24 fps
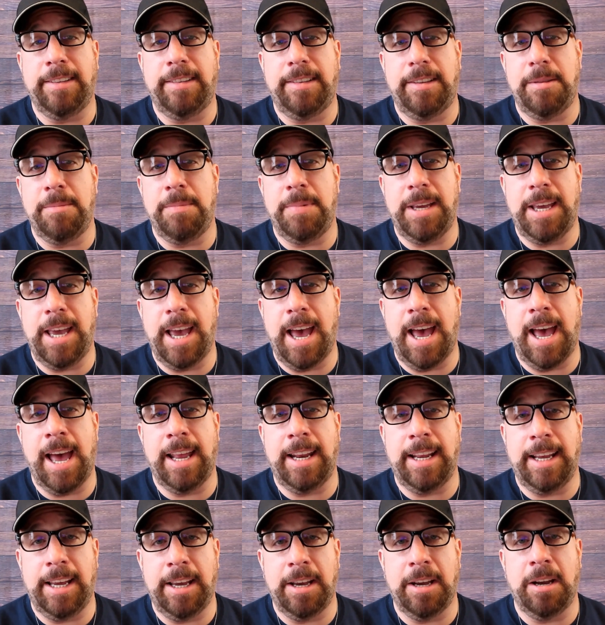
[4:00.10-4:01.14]
to be
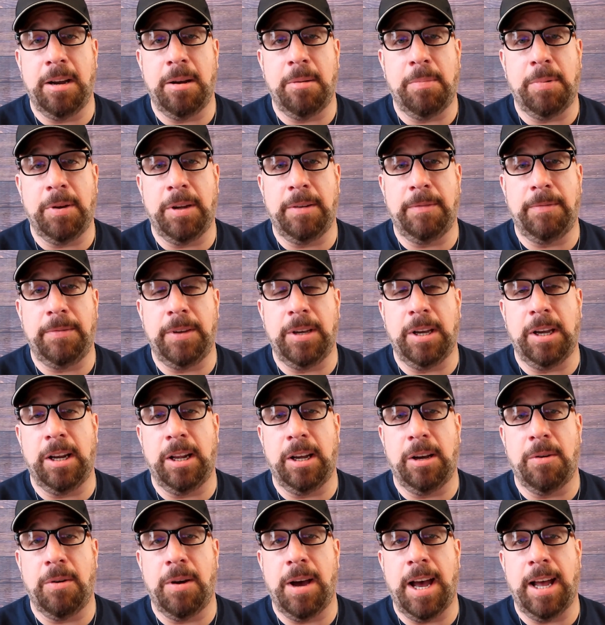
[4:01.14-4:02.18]
had here, but if you're going
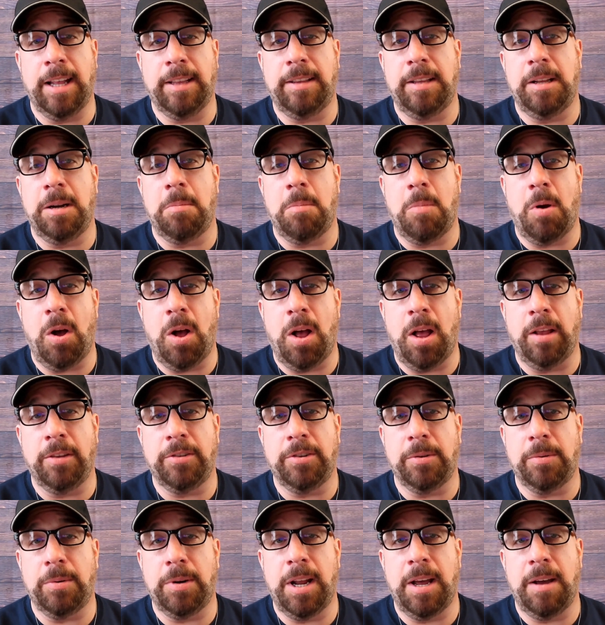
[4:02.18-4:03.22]
to go out to the malls
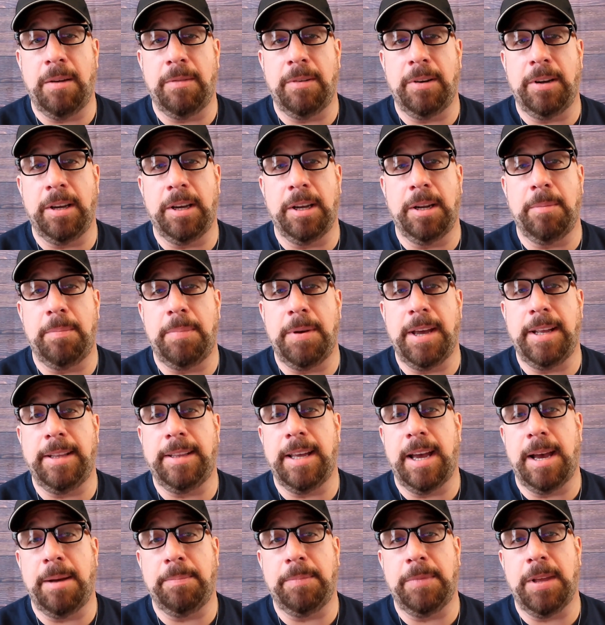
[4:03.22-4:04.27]
or whatever, you're going to pay
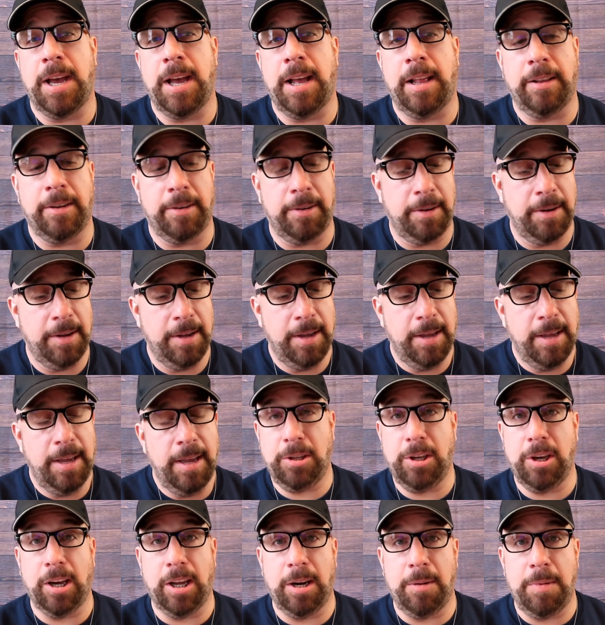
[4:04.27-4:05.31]
top dollar.
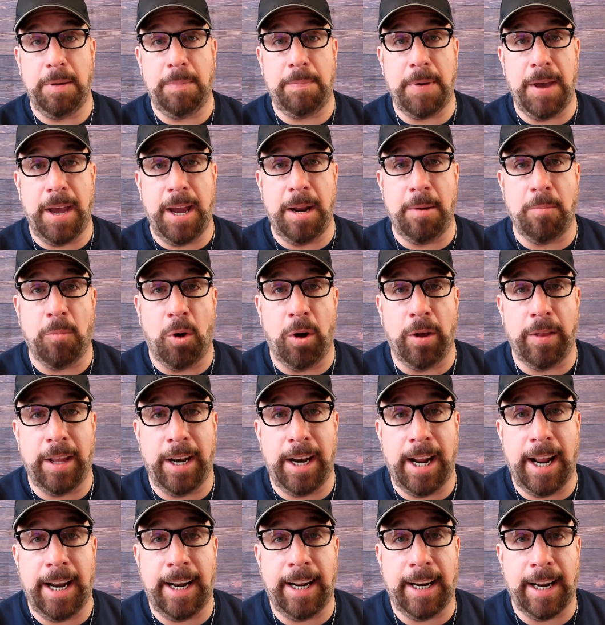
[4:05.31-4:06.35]
You're going to be paying more than
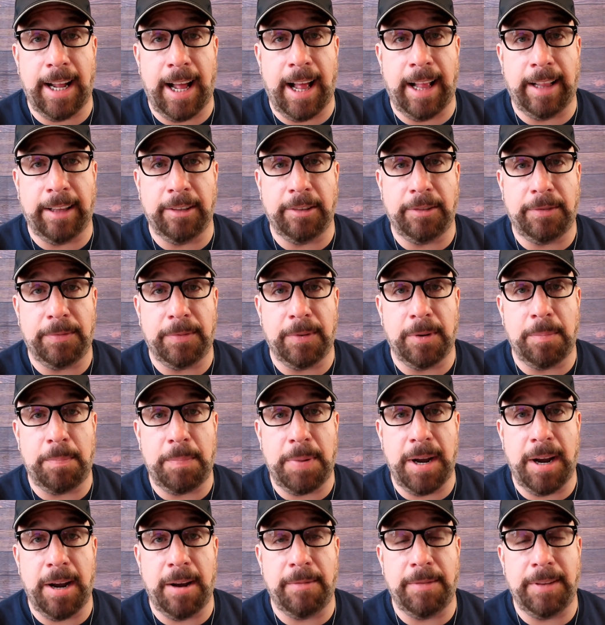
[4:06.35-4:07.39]
$80 for a
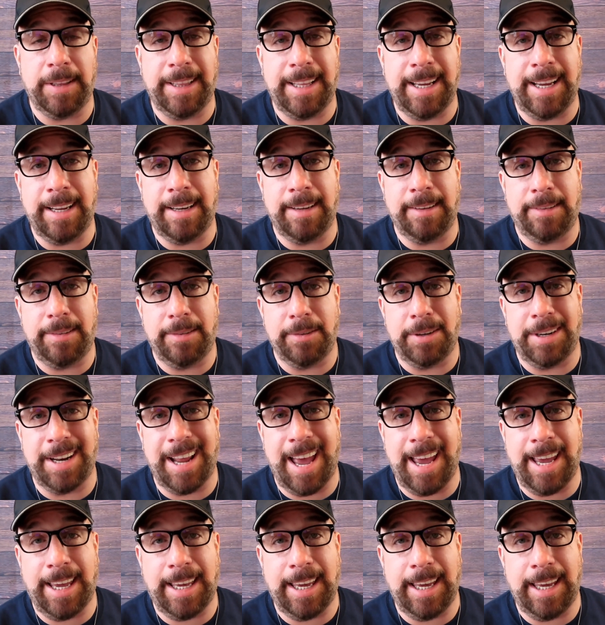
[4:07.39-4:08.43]
pair of Adidas or
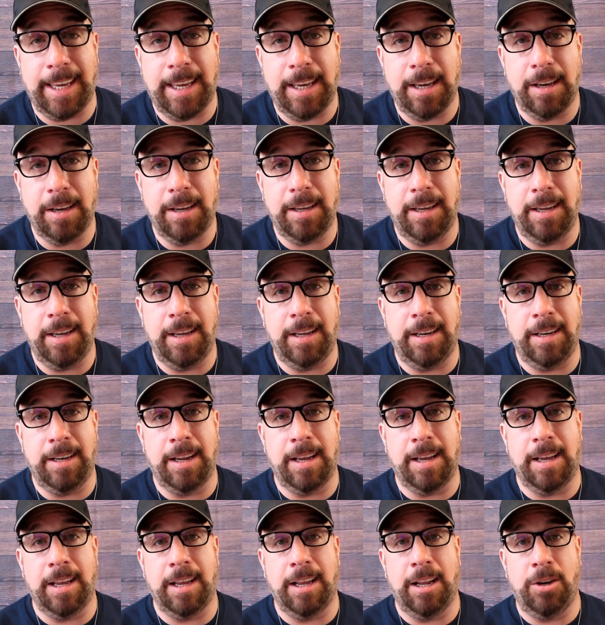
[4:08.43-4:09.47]
Nike in
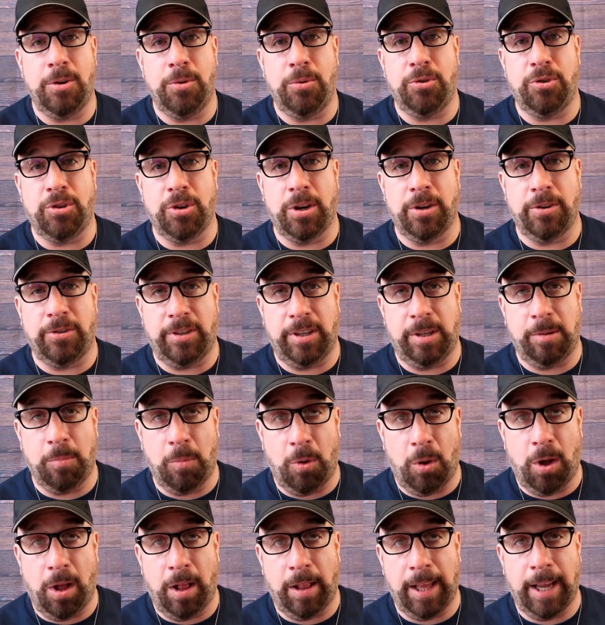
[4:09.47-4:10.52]
a New Jersey
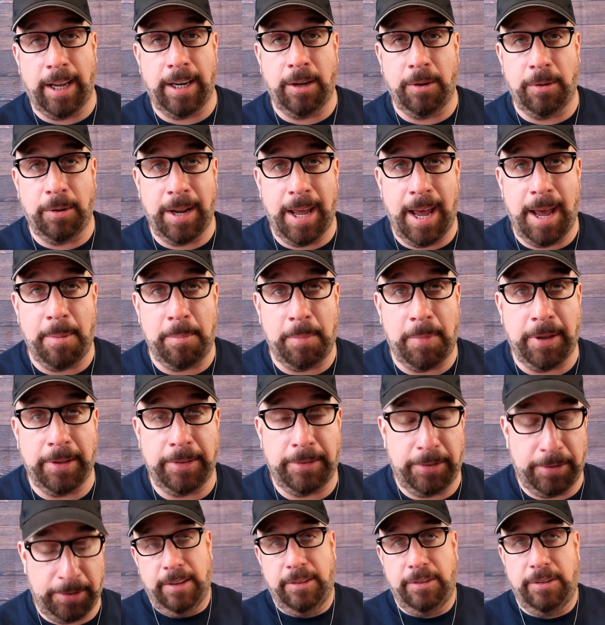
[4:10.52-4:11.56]
mall. I know that
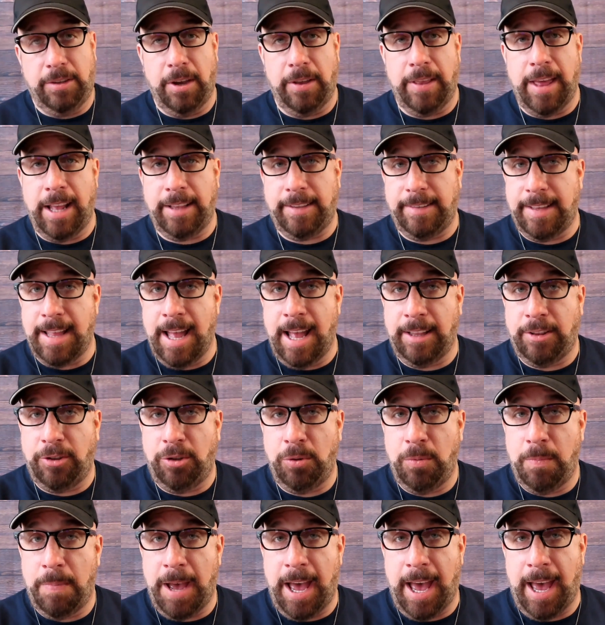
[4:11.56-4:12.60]
much. So that's not
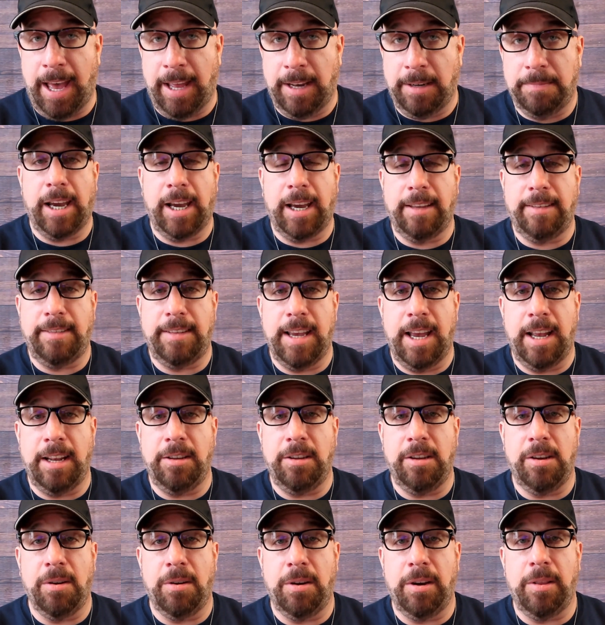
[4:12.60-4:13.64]
too bad. Like I said,
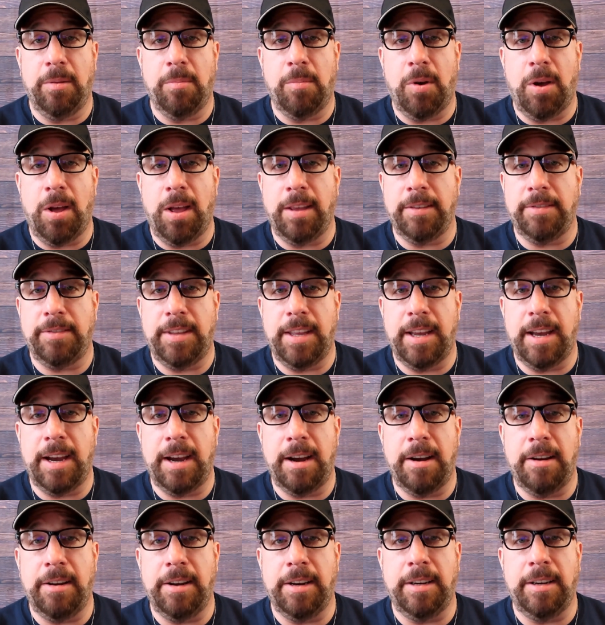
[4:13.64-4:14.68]
you go to the malls
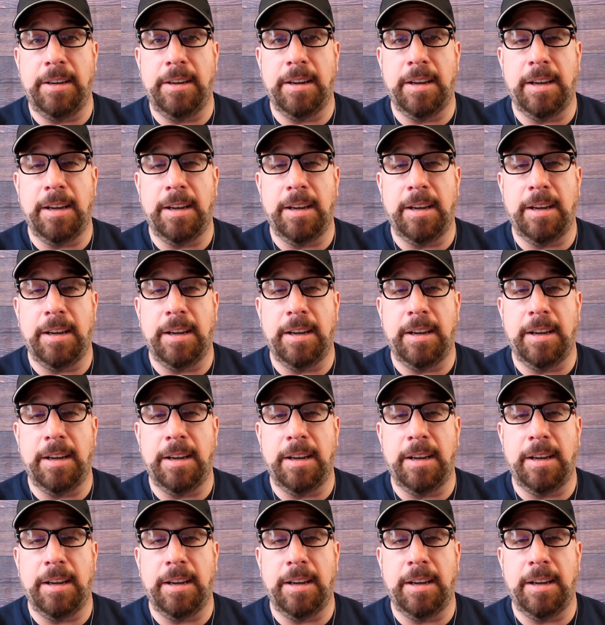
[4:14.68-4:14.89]
there, and